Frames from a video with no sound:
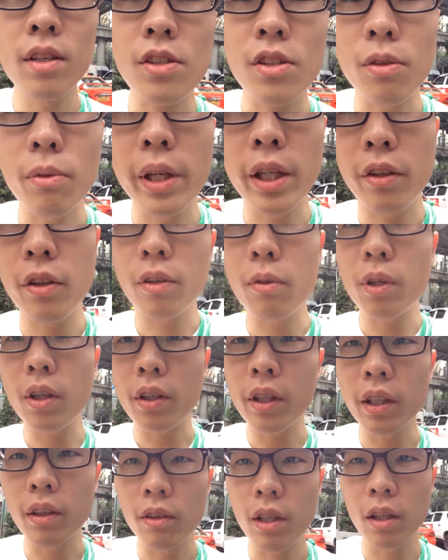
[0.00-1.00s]
so when you're
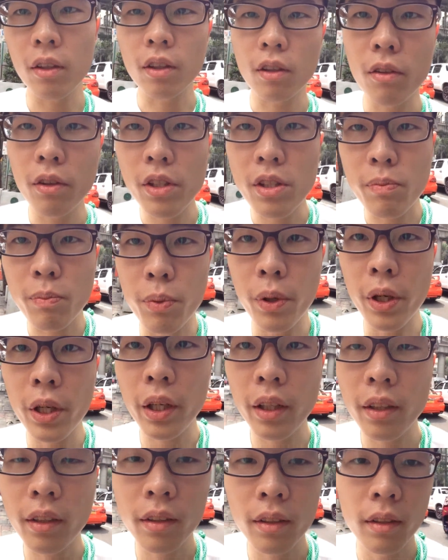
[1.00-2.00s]
walking around always
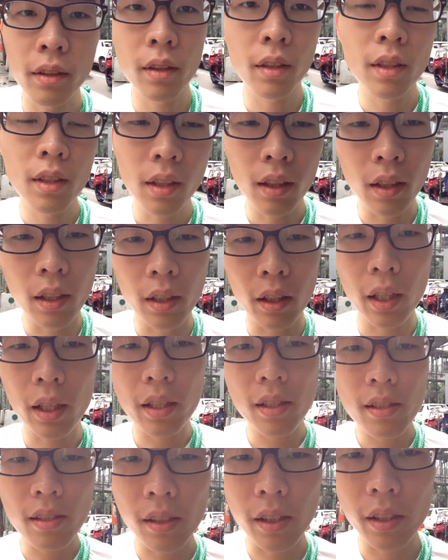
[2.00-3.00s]
bring a
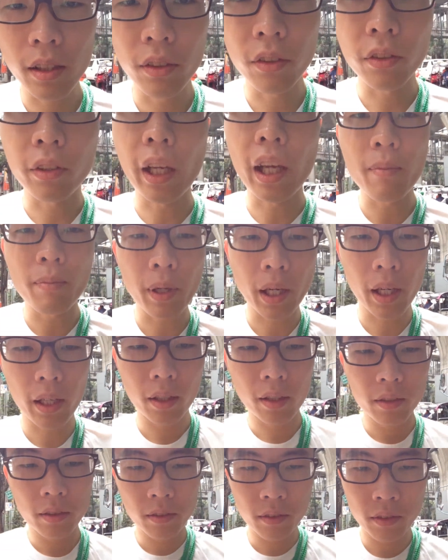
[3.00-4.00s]
nice little day bag